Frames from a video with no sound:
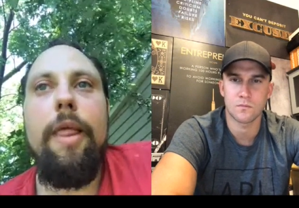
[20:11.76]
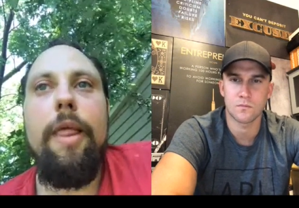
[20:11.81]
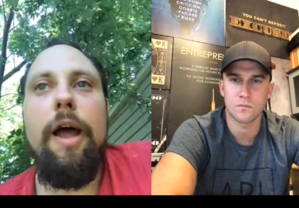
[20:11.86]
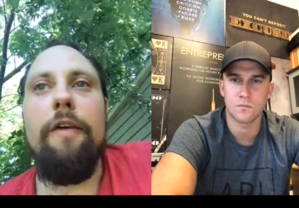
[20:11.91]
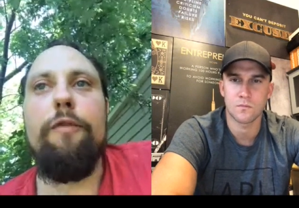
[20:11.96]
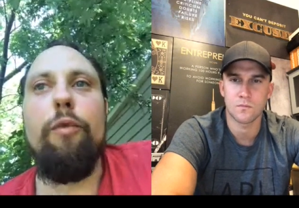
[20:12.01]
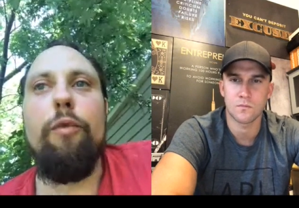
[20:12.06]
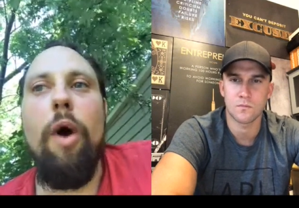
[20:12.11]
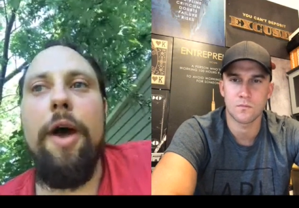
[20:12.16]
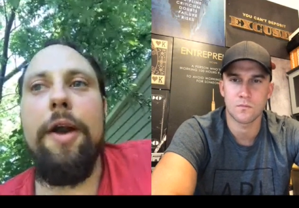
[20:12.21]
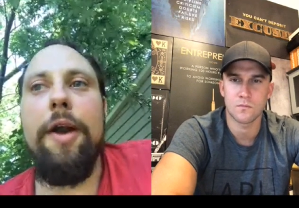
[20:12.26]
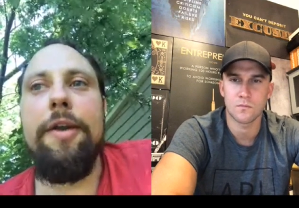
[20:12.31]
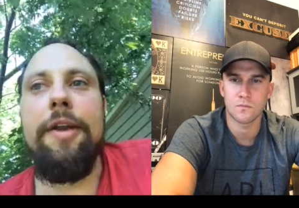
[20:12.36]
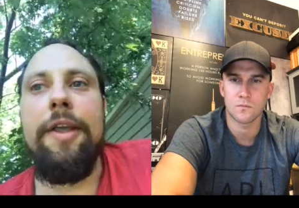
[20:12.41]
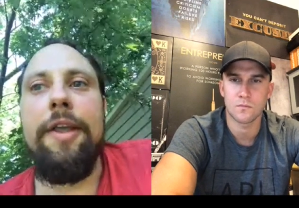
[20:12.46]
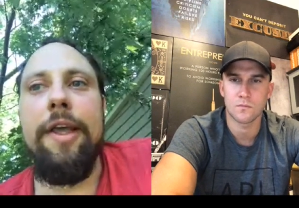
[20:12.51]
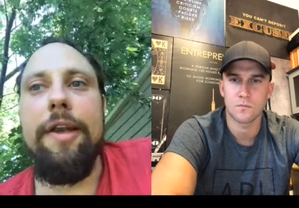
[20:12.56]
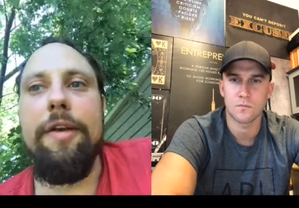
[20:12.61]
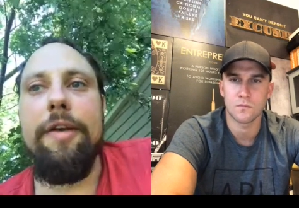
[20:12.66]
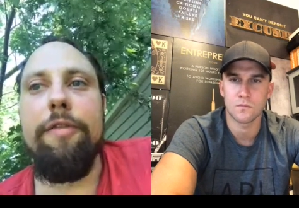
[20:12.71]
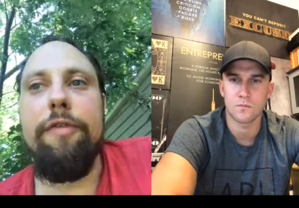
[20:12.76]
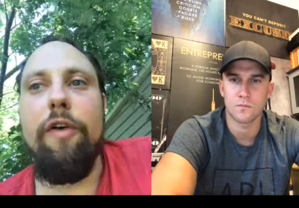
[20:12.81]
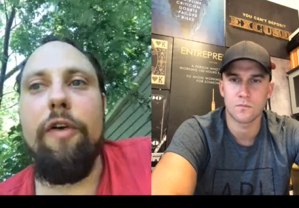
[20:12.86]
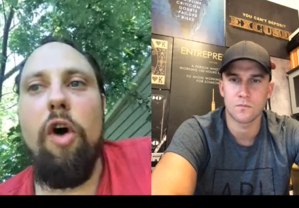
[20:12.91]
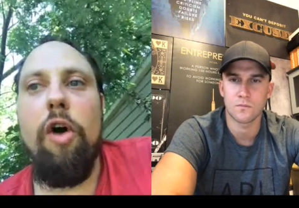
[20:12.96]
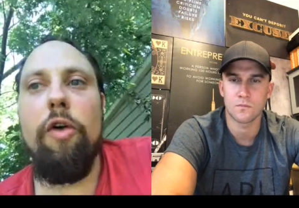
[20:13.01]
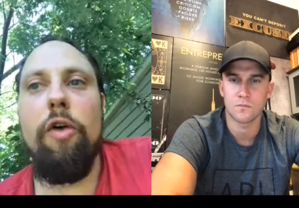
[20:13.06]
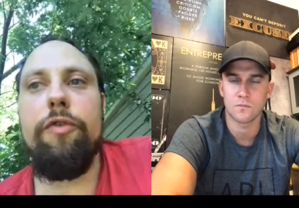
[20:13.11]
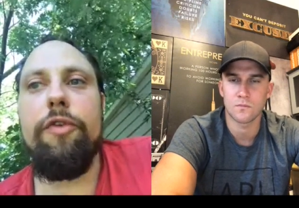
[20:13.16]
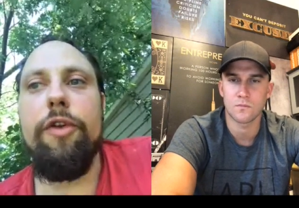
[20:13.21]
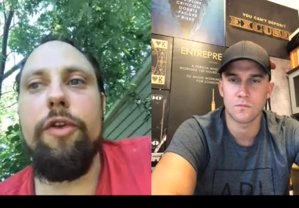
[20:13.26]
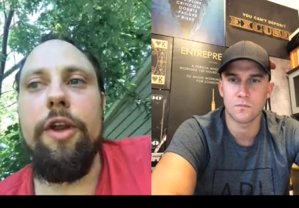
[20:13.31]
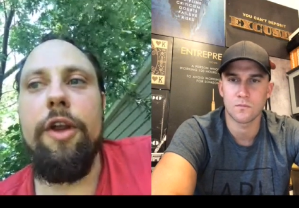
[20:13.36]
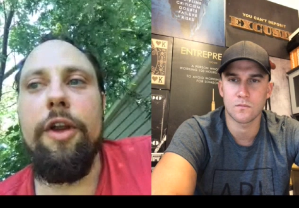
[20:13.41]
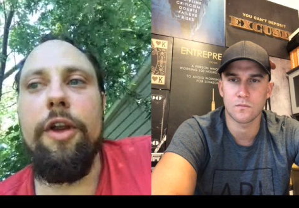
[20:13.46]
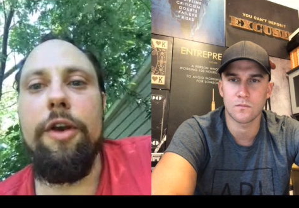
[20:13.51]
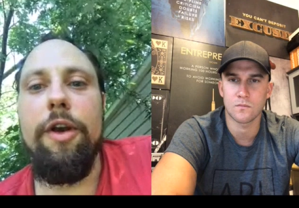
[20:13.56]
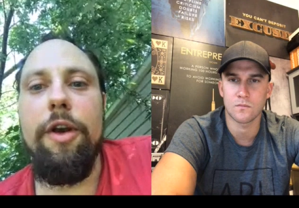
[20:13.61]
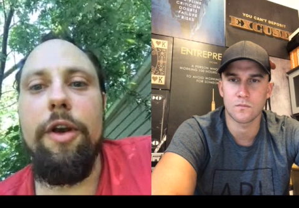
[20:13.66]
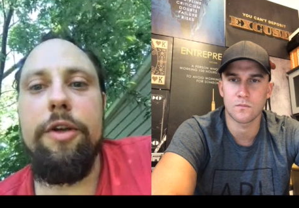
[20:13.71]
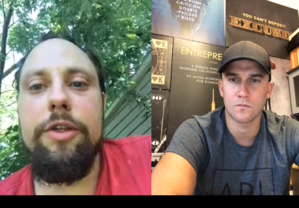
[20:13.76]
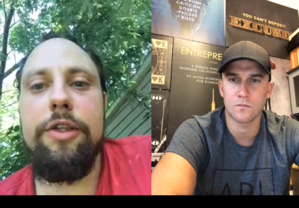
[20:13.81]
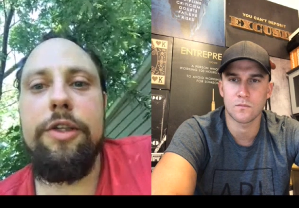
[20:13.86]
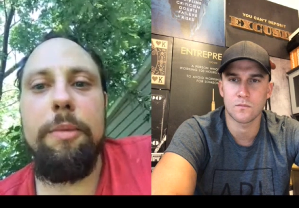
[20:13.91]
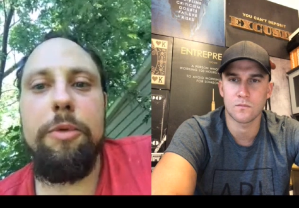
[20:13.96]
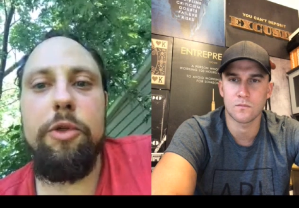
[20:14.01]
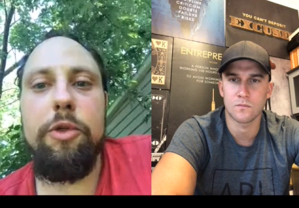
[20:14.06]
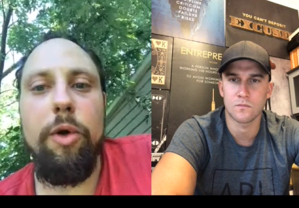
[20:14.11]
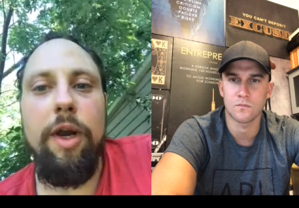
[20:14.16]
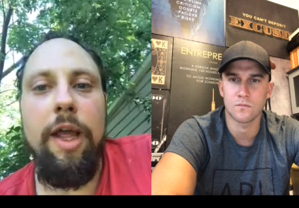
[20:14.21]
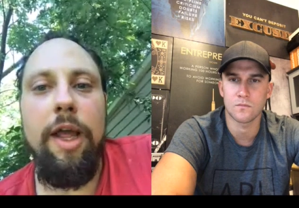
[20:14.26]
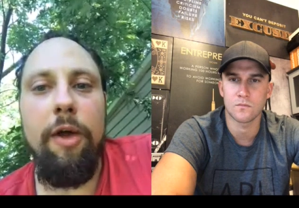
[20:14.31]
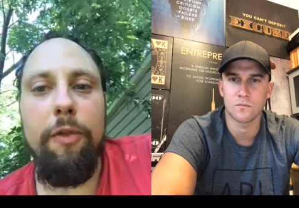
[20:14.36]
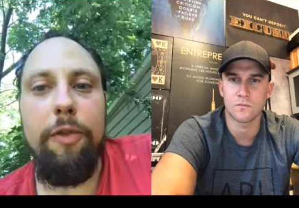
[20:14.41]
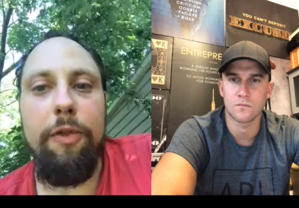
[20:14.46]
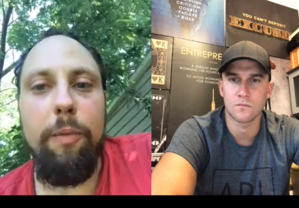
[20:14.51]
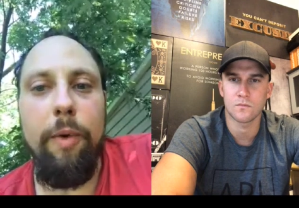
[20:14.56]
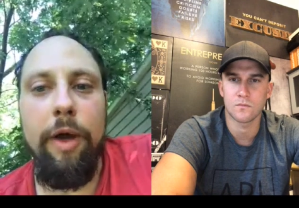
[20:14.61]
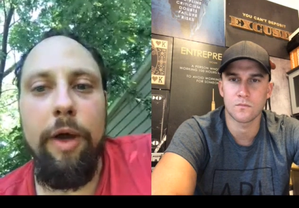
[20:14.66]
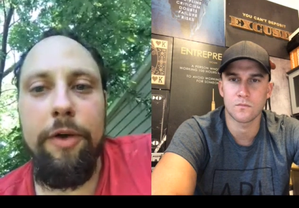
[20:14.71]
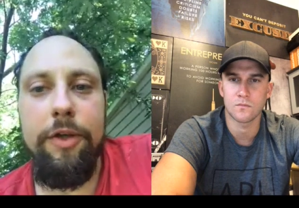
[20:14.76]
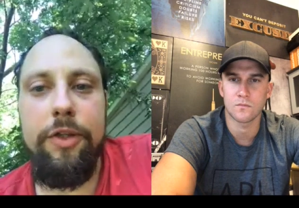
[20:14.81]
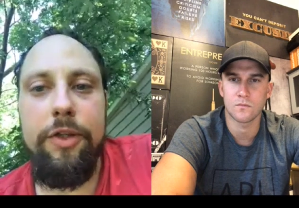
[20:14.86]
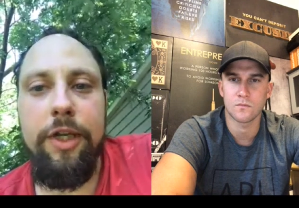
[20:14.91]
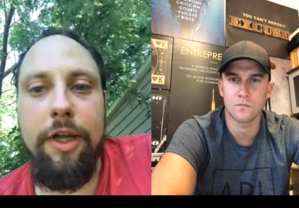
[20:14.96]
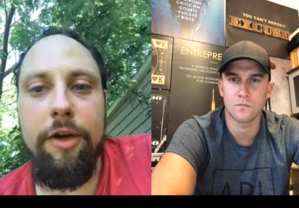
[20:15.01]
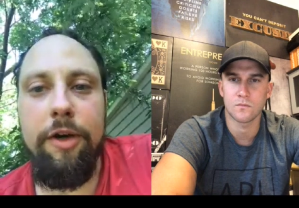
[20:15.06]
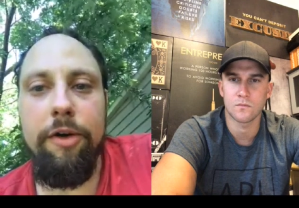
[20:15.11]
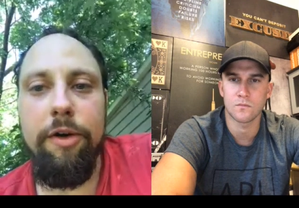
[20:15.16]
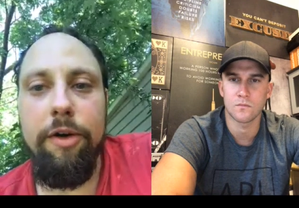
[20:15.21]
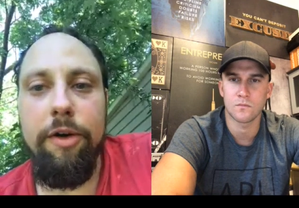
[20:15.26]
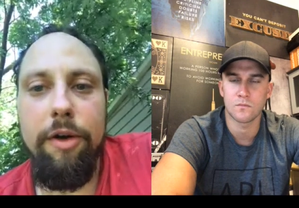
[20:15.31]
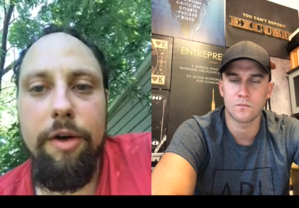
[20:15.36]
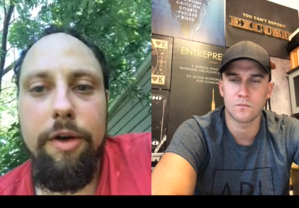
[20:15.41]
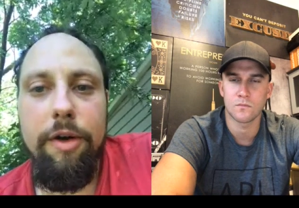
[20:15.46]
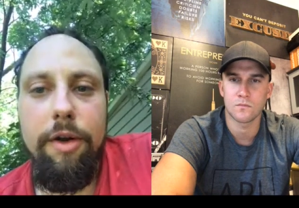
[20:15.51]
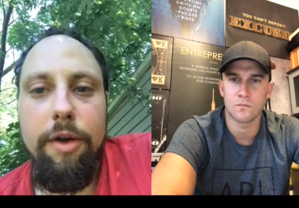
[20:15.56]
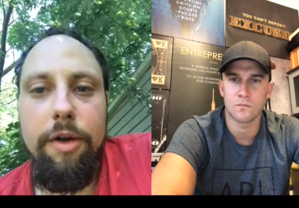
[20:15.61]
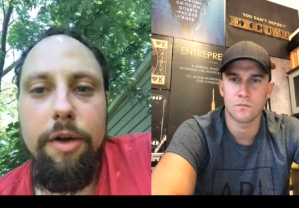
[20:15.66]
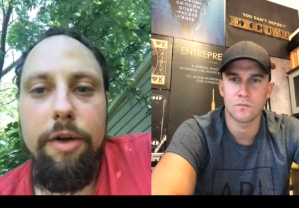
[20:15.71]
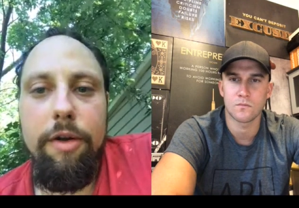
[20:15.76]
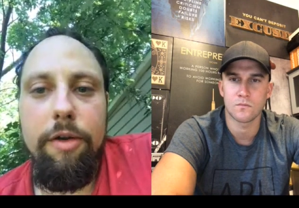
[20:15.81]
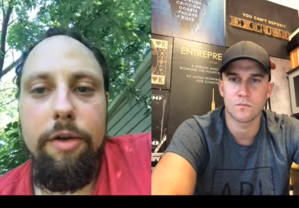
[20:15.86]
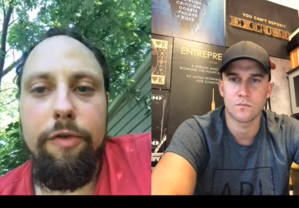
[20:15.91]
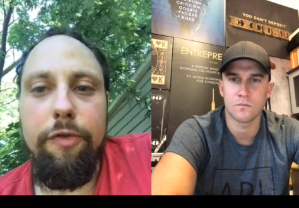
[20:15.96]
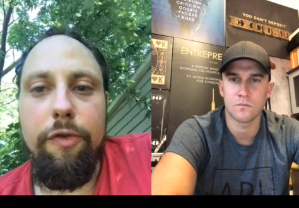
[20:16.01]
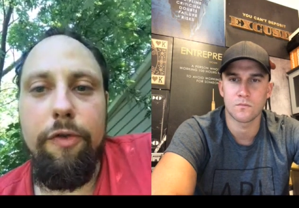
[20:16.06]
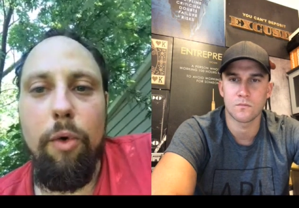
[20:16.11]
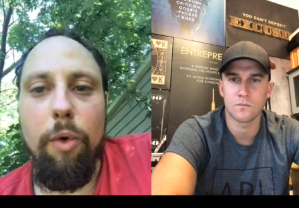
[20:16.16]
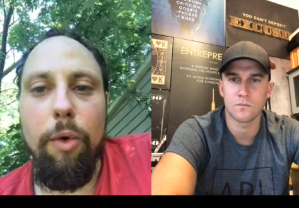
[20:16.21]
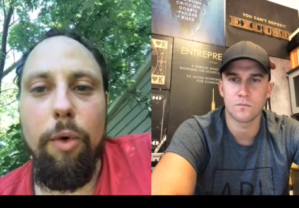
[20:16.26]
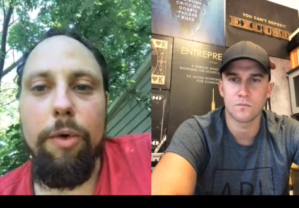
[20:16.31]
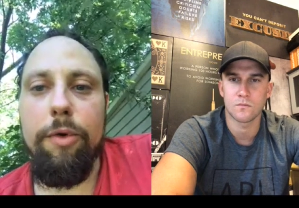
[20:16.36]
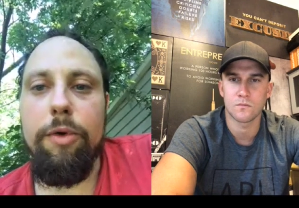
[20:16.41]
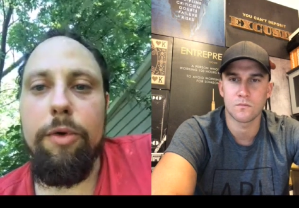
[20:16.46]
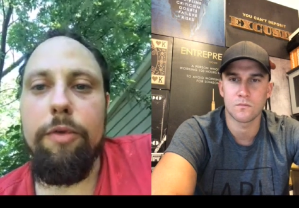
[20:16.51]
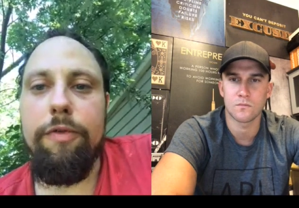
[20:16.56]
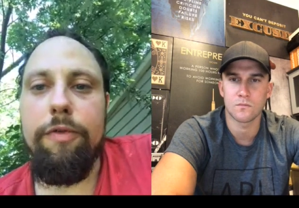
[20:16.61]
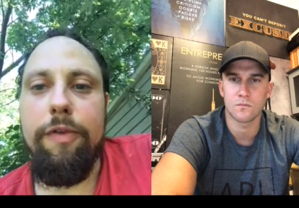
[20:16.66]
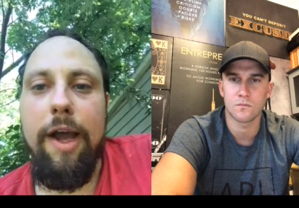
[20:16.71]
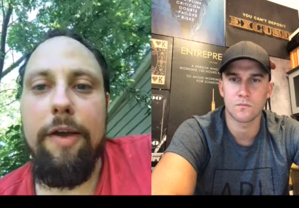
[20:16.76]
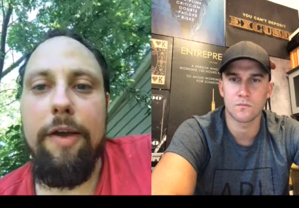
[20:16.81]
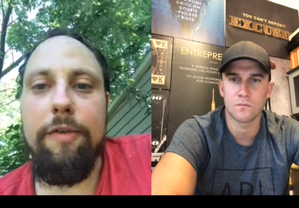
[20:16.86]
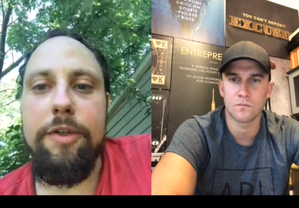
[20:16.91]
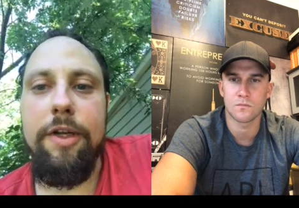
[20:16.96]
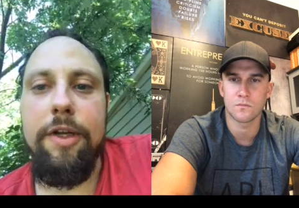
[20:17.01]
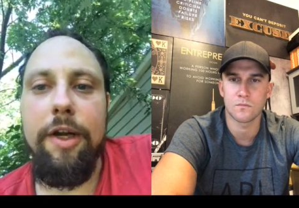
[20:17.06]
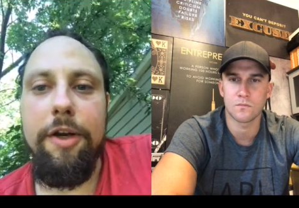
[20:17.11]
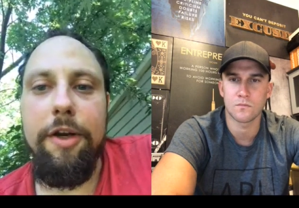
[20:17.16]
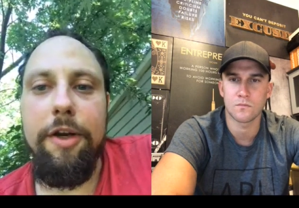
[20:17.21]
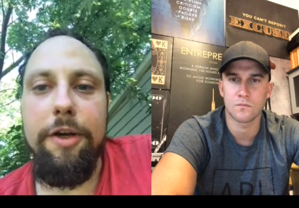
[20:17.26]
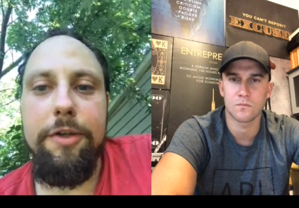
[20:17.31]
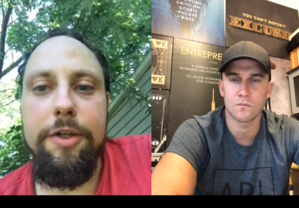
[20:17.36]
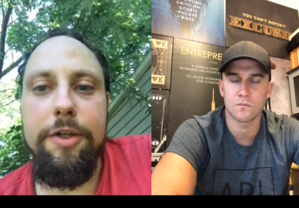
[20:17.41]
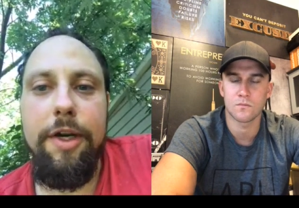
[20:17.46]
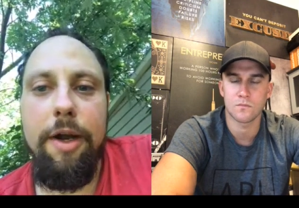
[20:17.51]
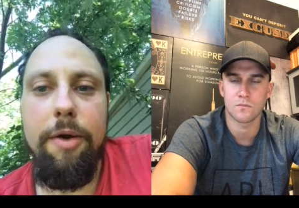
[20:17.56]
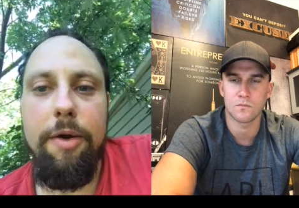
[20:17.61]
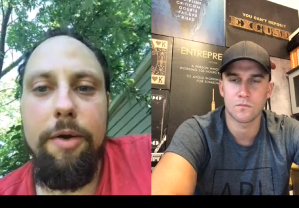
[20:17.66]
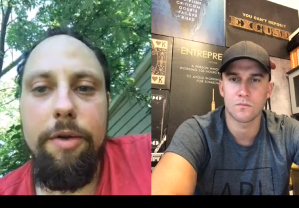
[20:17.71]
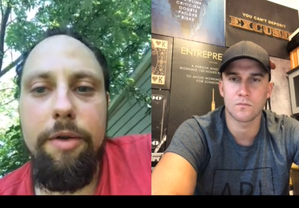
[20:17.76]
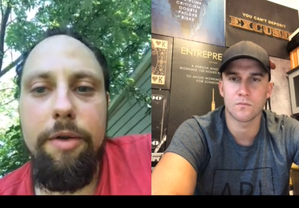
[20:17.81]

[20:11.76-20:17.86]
Speaker 1: I've wanted to get involved in some sort of health and wellness center for 5 or 10 years now.